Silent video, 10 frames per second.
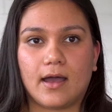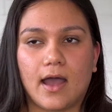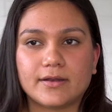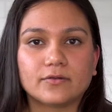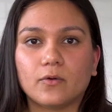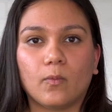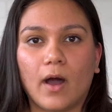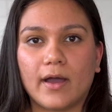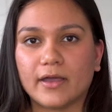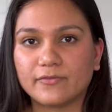I didn't know
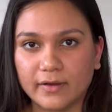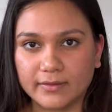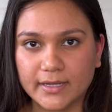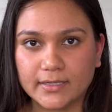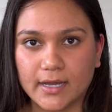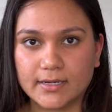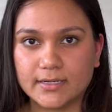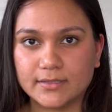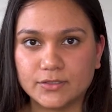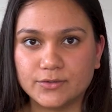why I felt like I
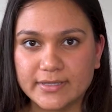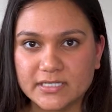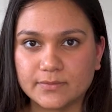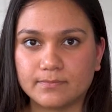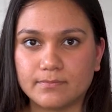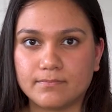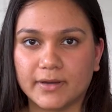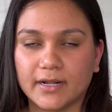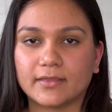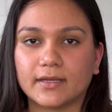needed to do this,
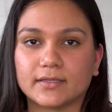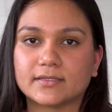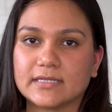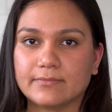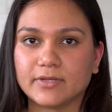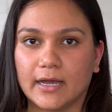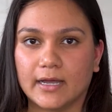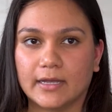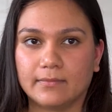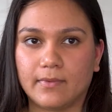but I think at the same
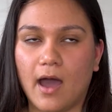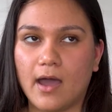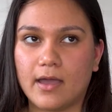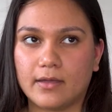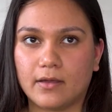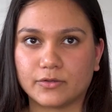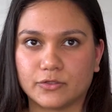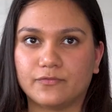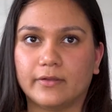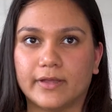time, I
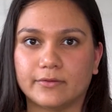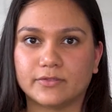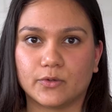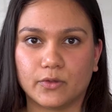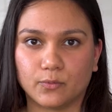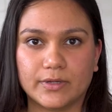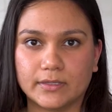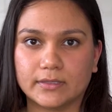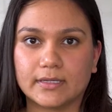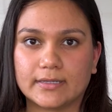also felt like it was the only
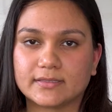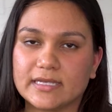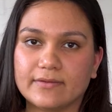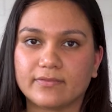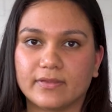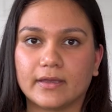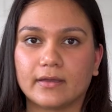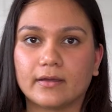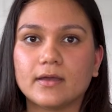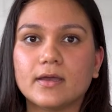real and safe
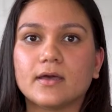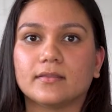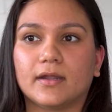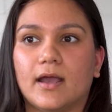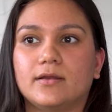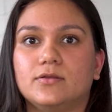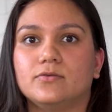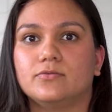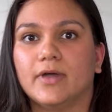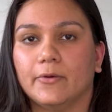thing that I
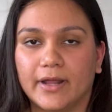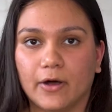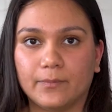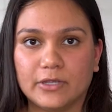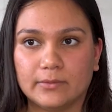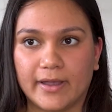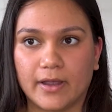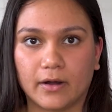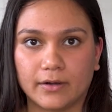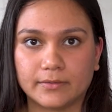knew that would help heal my
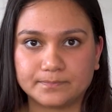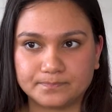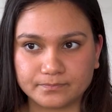heart.